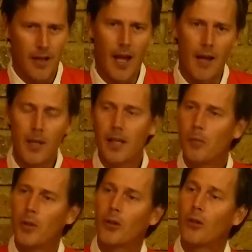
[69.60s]
I'm a little
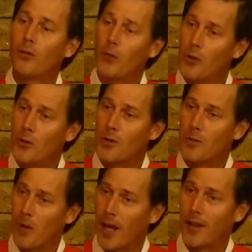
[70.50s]
bit
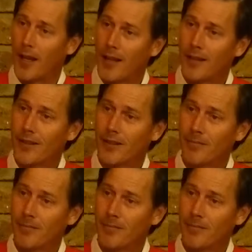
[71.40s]
confused by that.